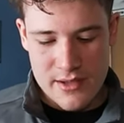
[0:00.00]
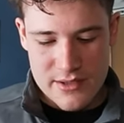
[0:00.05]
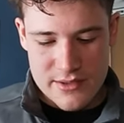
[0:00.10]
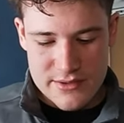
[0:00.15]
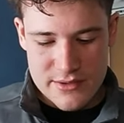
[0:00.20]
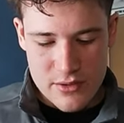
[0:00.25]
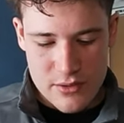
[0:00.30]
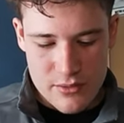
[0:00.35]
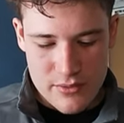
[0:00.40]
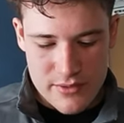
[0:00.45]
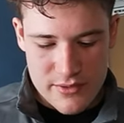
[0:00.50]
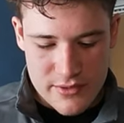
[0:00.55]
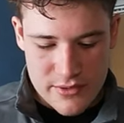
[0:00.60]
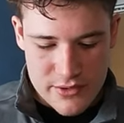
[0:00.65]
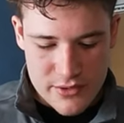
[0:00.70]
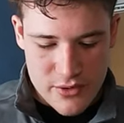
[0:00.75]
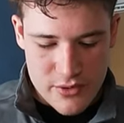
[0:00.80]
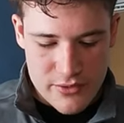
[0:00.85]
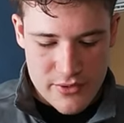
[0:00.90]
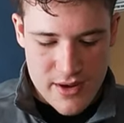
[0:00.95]
So,
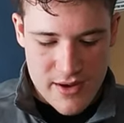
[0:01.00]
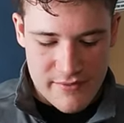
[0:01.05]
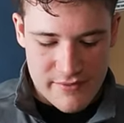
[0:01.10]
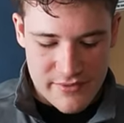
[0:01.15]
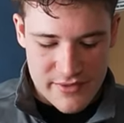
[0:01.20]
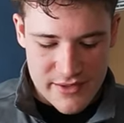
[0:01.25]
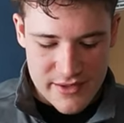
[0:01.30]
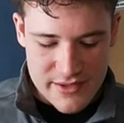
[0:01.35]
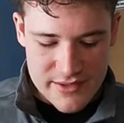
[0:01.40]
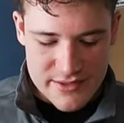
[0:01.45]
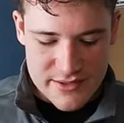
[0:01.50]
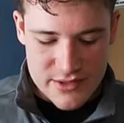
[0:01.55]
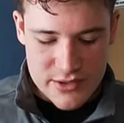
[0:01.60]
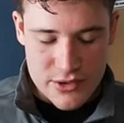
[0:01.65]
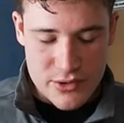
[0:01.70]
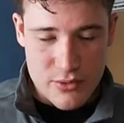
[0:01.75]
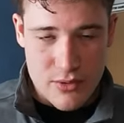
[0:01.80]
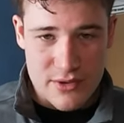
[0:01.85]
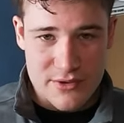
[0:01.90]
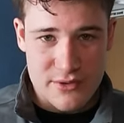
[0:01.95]
you know, you have this.
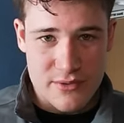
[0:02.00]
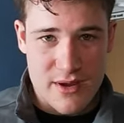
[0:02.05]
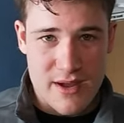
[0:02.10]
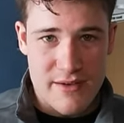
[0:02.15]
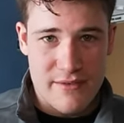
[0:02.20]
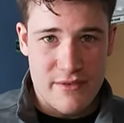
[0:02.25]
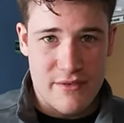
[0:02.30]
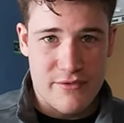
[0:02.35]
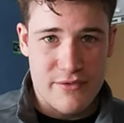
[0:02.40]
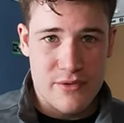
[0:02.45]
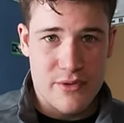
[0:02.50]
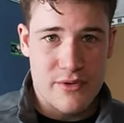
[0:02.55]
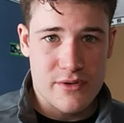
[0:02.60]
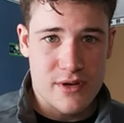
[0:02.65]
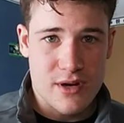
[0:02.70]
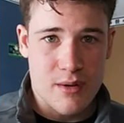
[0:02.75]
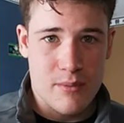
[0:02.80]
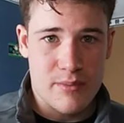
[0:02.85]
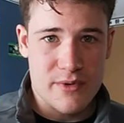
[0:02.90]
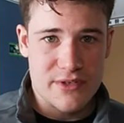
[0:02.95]
You also have a few other
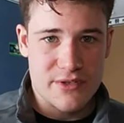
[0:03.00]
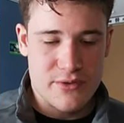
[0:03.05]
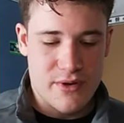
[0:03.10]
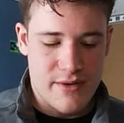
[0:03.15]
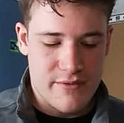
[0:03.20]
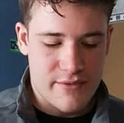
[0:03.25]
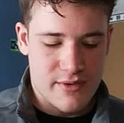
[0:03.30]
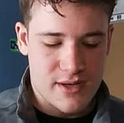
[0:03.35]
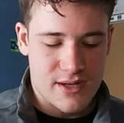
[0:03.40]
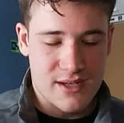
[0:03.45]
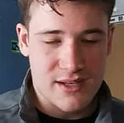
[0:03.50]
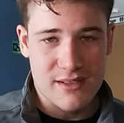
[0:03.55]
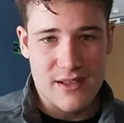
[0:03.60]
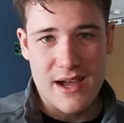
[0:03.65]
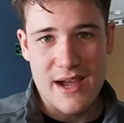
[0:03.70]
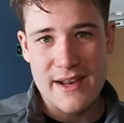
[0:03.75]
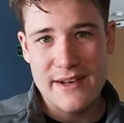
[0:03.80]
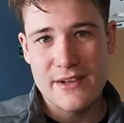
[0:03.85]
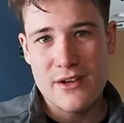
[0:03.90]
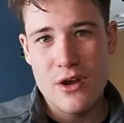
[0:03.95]
companies. You have
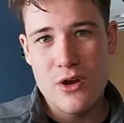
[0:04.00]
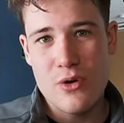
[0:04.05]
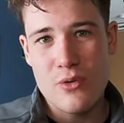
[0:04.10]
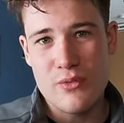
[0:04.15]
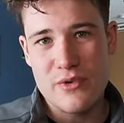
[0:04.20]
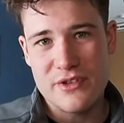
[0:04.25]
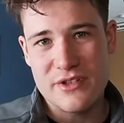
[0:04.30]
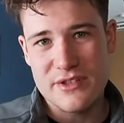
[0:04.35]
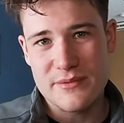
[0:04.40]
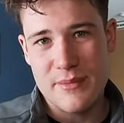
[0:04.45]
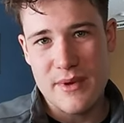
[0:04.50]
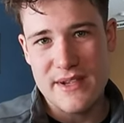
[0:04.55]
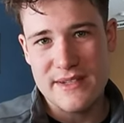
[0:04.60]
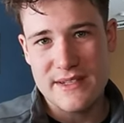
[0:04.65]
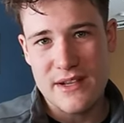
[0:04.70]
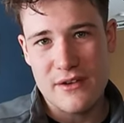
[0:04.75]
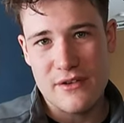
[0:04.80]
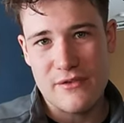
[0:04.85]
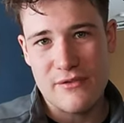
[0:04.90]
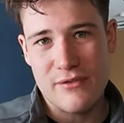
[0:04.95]
Glide Coat, which is based
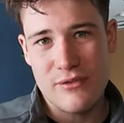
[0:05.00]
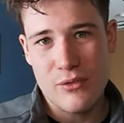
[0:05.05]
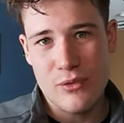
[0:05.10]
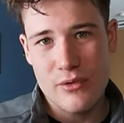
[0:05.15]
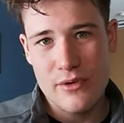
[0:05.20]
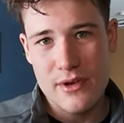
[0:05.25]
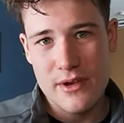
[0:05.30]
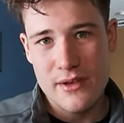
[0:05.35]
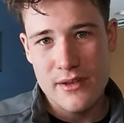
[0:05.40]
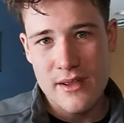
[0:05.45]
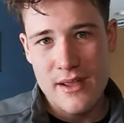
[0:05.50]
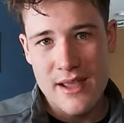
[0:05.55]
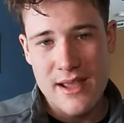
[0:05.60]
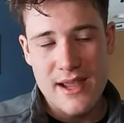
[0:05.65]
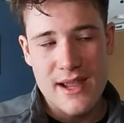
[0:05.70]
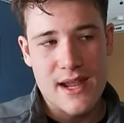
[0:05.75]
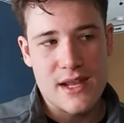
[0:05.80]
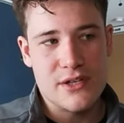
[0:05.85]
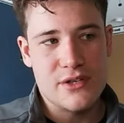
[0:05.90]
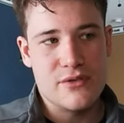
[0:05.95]
out of Florida,
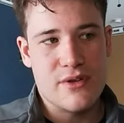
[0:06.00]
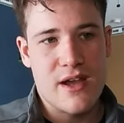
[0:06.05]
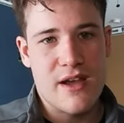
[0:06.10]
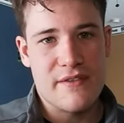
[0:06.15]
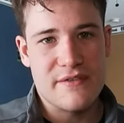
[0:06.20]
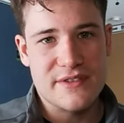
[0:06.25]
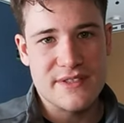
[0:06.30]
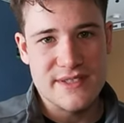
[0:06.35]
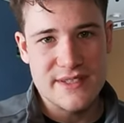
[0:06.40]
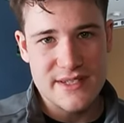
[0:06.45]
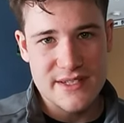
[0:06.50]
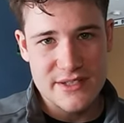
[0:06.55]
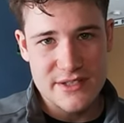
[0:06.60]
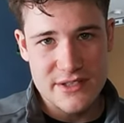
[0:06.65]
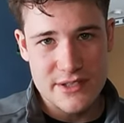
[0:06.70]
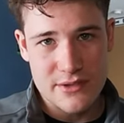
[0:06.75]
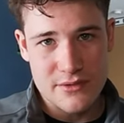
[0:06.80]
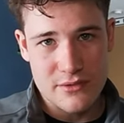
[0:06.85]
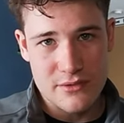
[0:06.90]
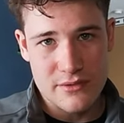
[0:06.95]
and you have
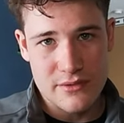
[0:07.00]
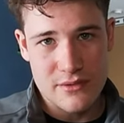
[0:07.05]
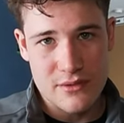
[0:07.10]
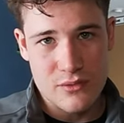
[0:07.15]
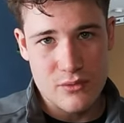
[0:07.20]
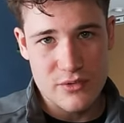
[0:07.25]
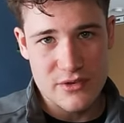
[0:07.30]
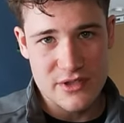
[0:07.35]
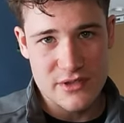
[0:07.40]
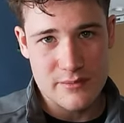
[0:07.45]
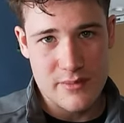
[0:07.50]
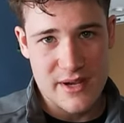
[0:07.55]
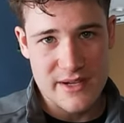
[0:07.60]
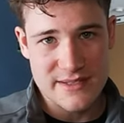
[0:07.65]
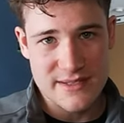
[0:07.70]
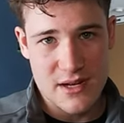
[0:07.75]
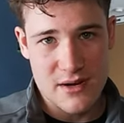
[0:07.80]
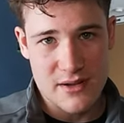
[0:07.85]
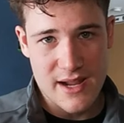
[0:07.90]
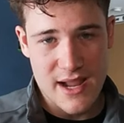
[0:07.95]
Seashield, which is
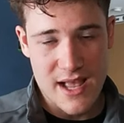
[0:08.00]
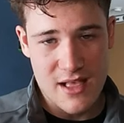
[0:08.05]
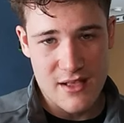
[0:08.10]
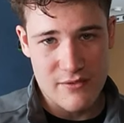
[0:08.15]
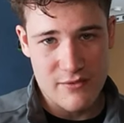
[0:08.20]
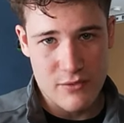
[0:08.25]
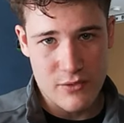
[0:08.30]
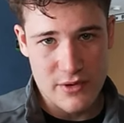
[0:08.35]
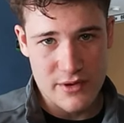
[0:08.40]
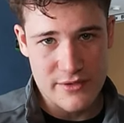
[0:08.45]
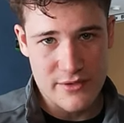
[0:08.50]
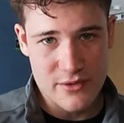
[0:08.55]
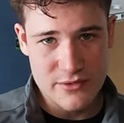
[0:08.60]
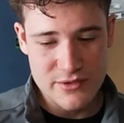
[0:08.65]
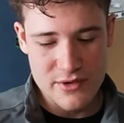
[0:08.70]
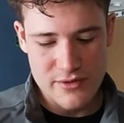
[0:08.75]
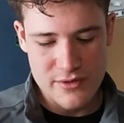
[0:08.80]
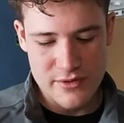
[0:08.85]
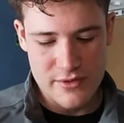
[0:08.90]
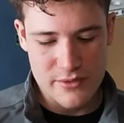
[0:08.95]
based California. Those
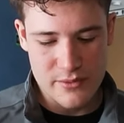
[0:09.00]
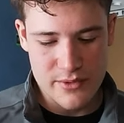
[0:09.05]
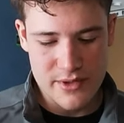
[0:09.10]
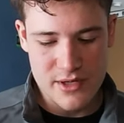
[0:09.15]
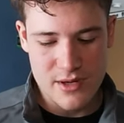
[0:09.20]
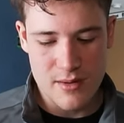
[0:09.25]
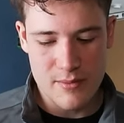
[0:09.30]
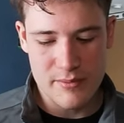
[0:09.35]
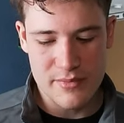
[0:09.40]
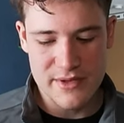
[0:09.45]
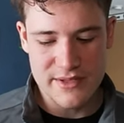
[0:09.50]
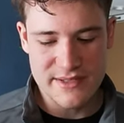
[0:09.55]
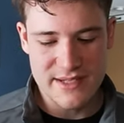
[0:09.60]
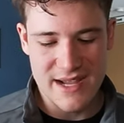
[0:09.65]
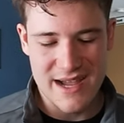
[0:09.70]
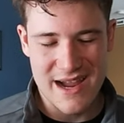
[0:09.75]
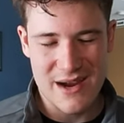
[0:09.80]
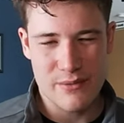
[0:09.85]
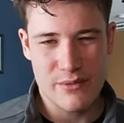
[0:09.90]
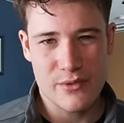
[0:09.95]
are the three companies
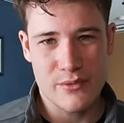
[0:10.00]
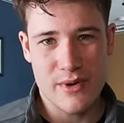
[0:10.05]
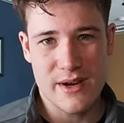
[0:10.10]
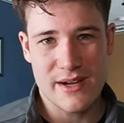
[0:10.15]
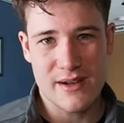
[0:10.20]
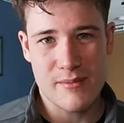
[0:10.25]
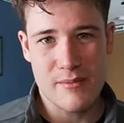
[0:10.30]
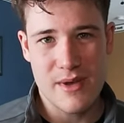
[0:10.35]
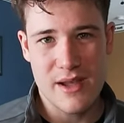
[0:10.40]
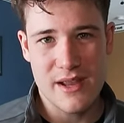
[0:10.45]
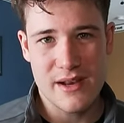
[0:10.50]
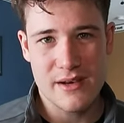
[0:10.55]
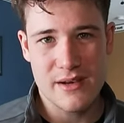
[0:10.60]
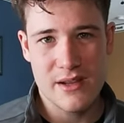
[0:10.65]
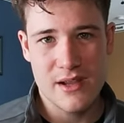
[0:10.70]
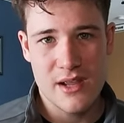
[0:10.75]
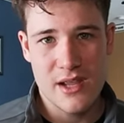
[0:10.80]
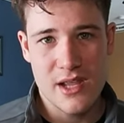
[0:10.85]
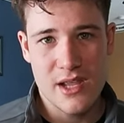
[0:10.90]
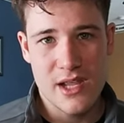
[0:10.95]
I would recommend
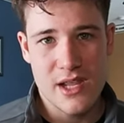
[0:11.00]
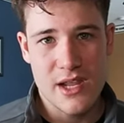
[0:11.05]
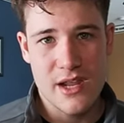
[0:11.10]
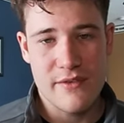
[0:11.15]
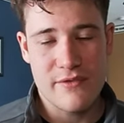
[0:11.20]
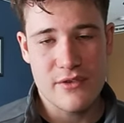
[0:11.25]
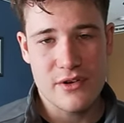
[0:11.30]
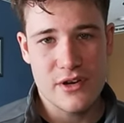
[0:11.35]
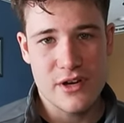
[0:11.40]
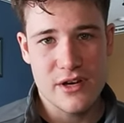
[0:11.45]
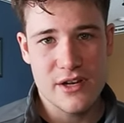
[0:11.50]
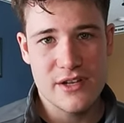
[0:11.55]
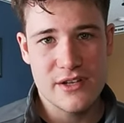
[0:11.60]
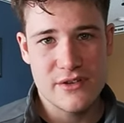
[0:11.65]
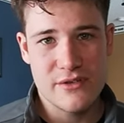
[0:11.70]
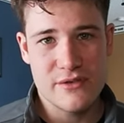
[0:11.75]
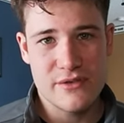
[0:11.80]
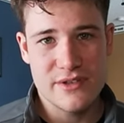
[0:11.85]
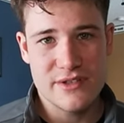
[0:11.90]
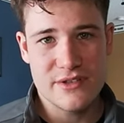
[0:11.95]
if you're going to
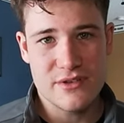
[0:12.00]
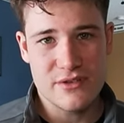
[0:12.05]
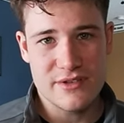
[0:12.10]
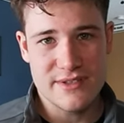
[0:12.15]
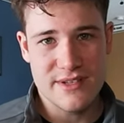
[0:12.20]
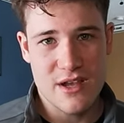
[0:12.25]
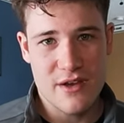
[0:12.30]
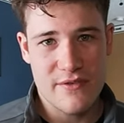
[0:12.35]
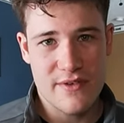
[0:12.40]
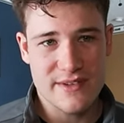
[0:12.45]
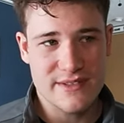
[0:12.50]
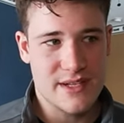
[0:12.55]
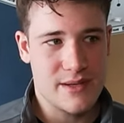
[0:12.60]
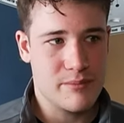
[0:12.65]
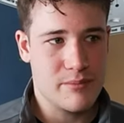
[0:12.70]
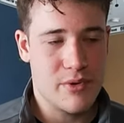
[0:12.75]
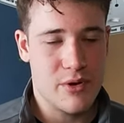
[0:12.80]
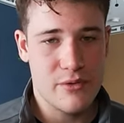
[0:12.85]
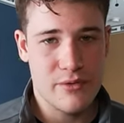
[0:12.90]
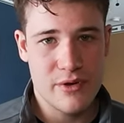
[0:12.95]
do this yourself as a
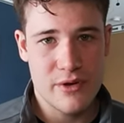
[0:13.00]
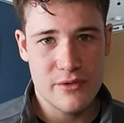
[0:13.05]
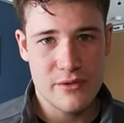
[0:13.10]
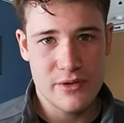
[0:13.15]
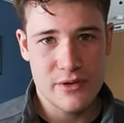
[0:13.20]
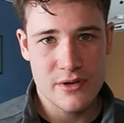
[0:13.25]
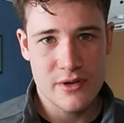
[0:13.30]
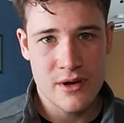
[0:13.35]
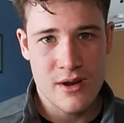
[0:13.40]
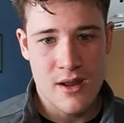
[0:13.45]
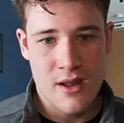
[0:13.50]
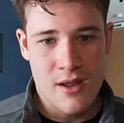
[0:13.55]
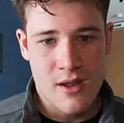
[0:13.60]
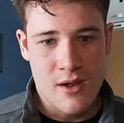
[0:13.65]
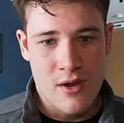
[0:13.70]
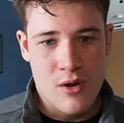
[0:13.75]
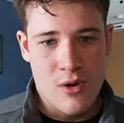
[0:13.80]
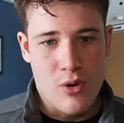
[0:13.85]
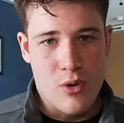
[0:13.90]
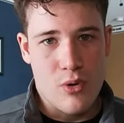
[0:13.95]
boat owner,
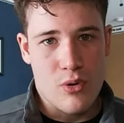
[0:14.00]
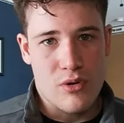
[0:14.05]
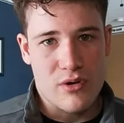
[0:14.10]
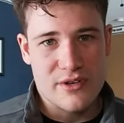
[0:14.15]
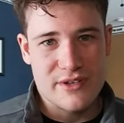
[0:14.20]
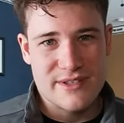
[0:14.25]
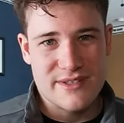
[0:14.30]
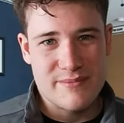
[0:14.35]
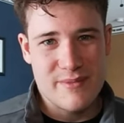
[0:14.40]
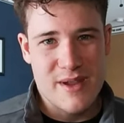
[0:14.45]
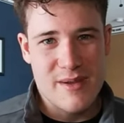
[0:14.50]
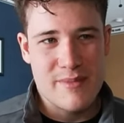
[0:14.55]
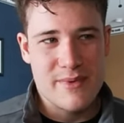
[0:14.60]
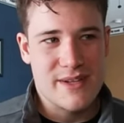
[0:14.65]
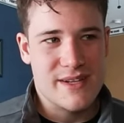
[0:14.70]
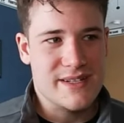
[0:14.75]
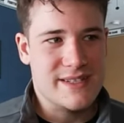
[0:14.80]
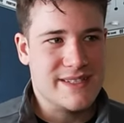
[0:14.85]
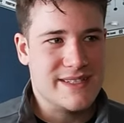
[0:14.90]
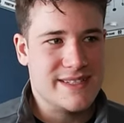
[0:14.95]
or just
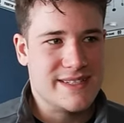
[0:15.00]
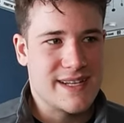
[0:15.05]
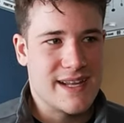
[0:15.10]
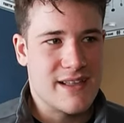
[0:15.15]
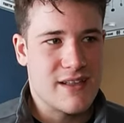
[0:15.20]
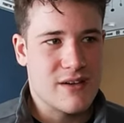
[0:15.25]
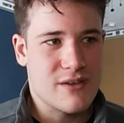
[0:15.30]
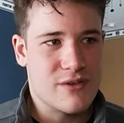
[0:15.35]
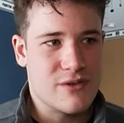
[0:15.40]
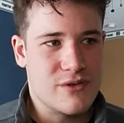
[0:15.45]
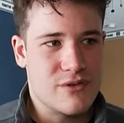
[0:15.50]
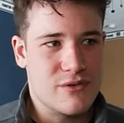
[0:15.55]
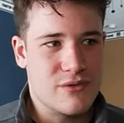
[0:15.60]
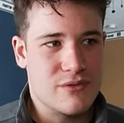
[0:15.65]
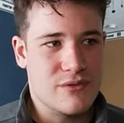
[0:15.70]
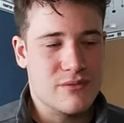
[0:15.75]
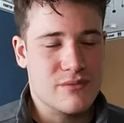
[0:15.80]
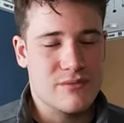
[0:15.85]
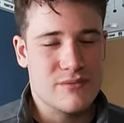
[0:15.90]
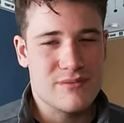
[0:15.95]
maybe a detailer
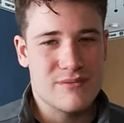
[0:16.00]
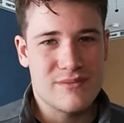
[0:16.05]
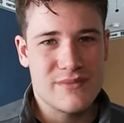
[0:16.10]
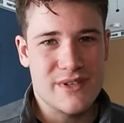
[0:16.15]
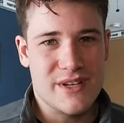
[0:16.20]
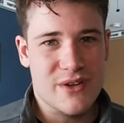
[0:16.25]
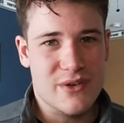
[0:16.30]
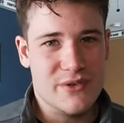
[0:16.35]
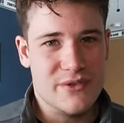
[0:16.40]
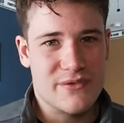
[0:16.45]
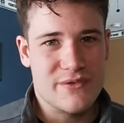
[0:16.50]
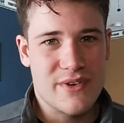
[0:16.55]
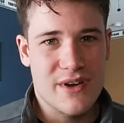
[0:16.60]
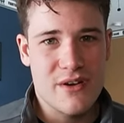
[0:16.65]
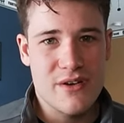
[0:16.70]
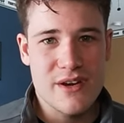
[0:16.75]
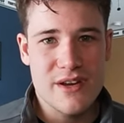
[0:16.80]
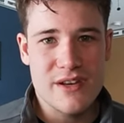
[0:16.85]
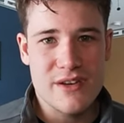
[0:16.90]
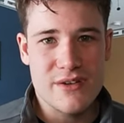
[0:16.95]
who, you know, is
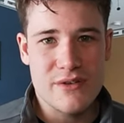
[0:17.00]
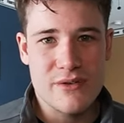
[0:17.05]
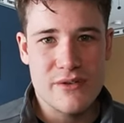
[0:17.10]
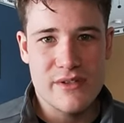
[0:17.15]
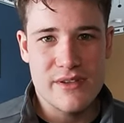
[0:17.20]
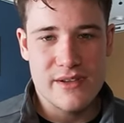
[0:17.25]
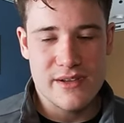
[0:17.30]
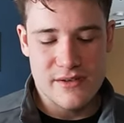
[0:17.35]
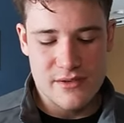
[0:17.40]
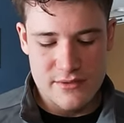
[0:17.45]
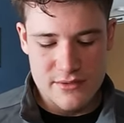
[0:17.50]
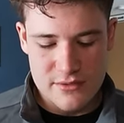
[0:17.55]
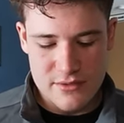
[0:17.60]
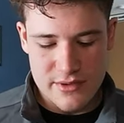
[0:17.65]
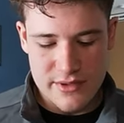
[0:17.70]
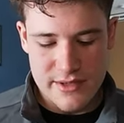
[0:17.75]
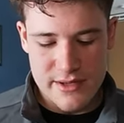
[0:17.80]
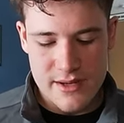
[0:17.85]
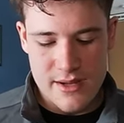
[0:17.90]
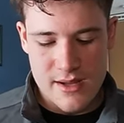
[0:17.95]
very new to the
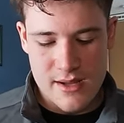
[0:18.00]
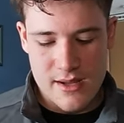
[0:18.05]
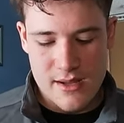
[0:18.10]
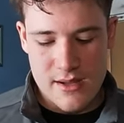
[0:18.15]
industry.